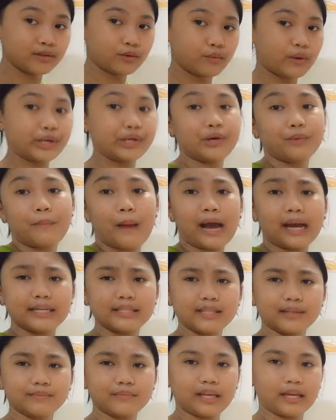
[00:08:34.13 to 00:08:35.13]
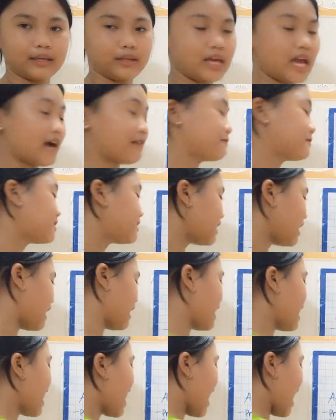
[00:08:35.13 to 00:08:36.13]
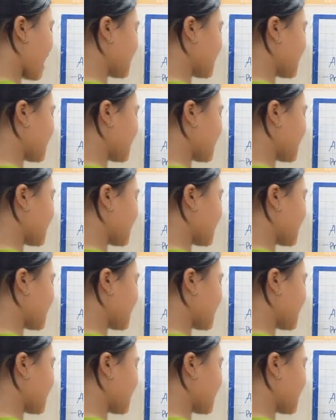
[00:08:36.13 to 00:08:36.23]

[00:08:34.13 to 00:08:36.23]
When you're buying something, you have t